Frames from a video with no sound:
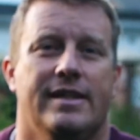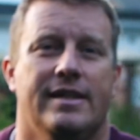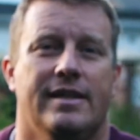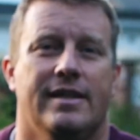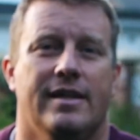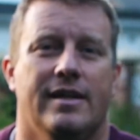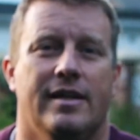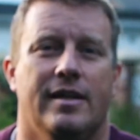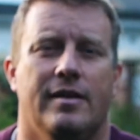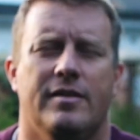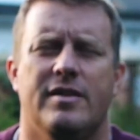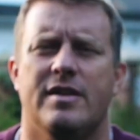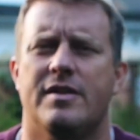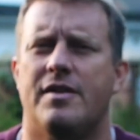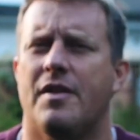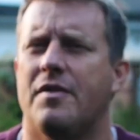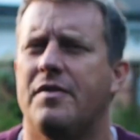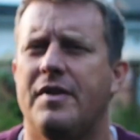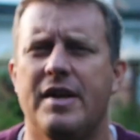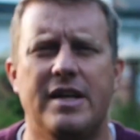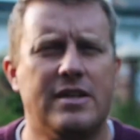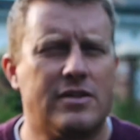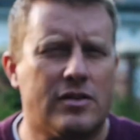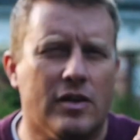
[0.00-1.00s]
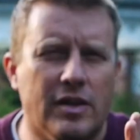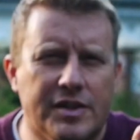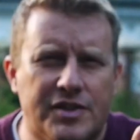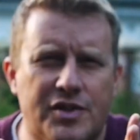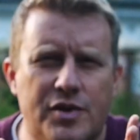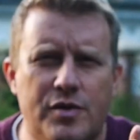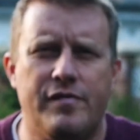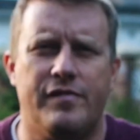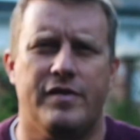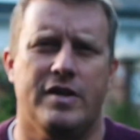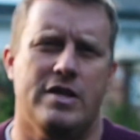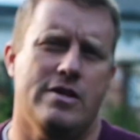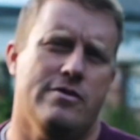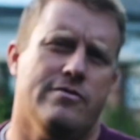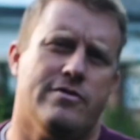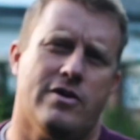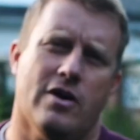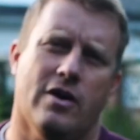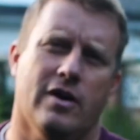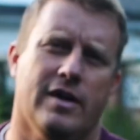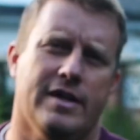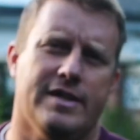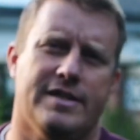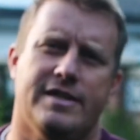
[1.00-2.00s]
Uh, the, the, things I do for you
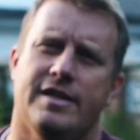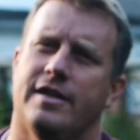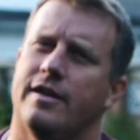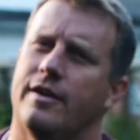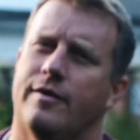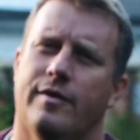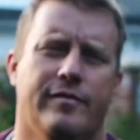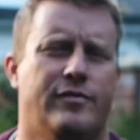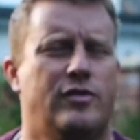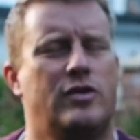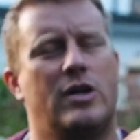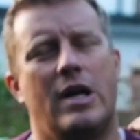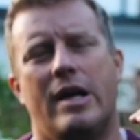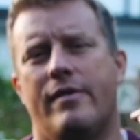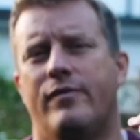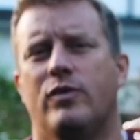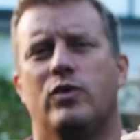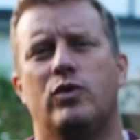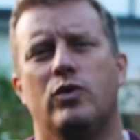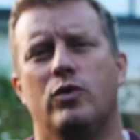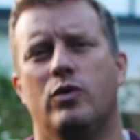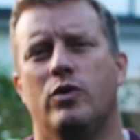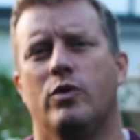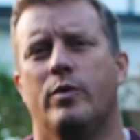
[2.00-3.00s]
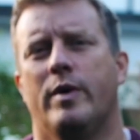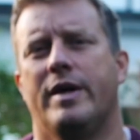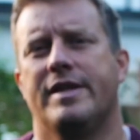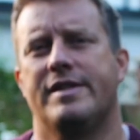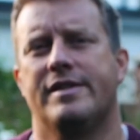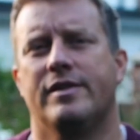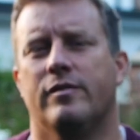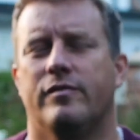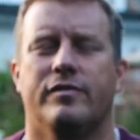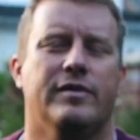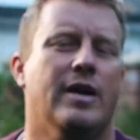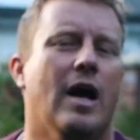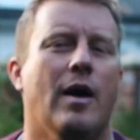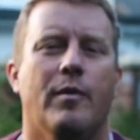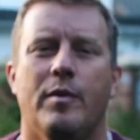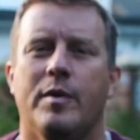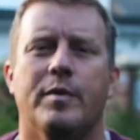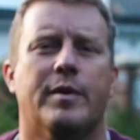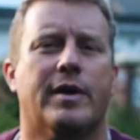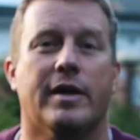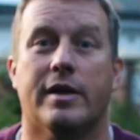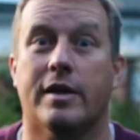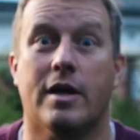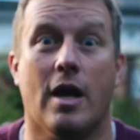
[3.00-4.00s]
guys, you know, I've travelled all the way to North. No, we
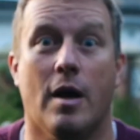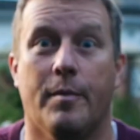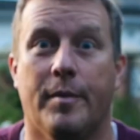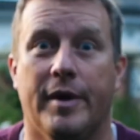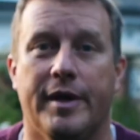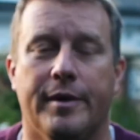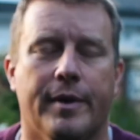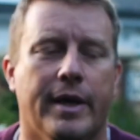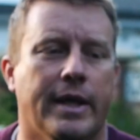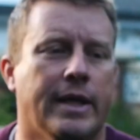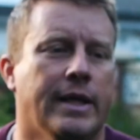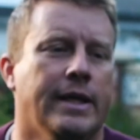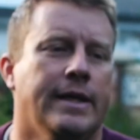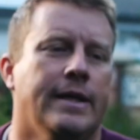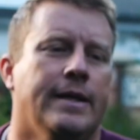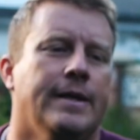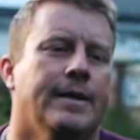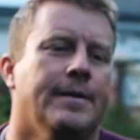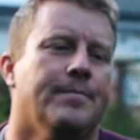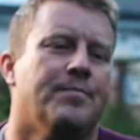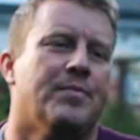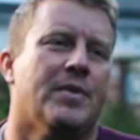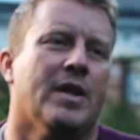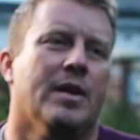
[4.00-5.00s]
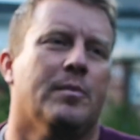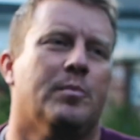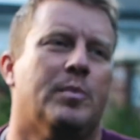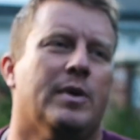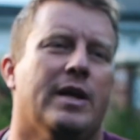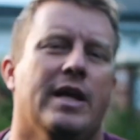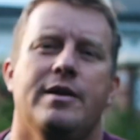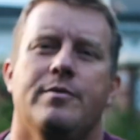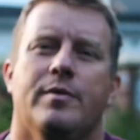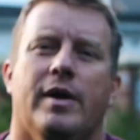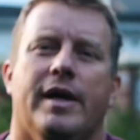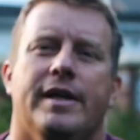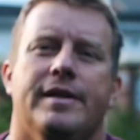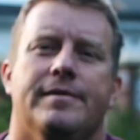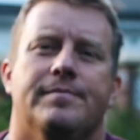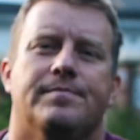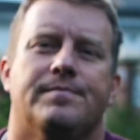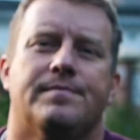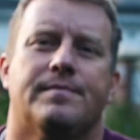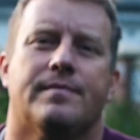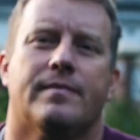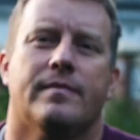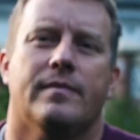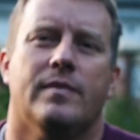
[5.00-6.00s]
were going to come anyway. But anyway,
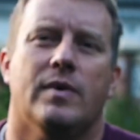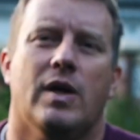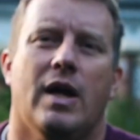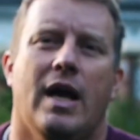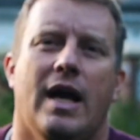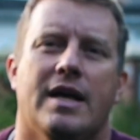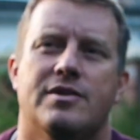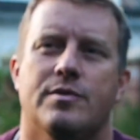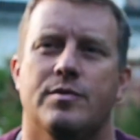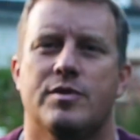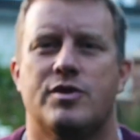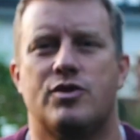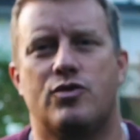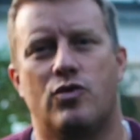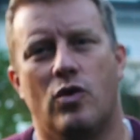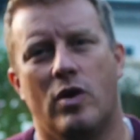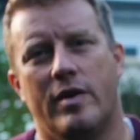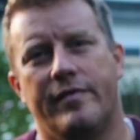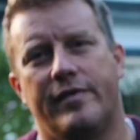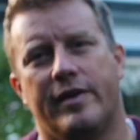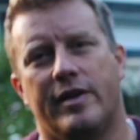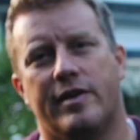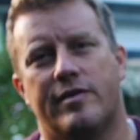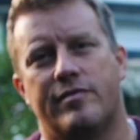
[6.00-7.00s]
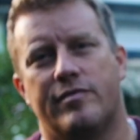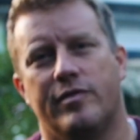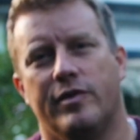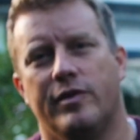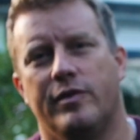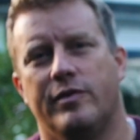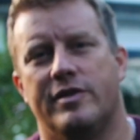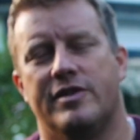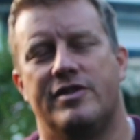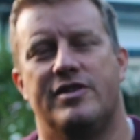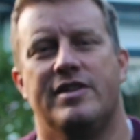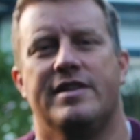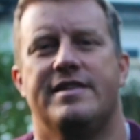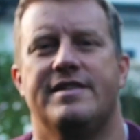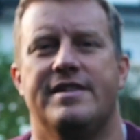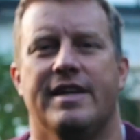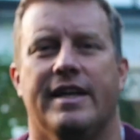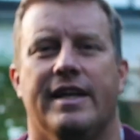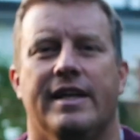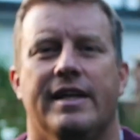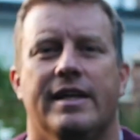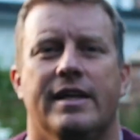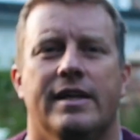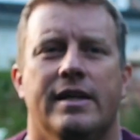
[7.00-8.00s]
as I was driving through the
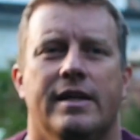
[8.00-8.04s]
city,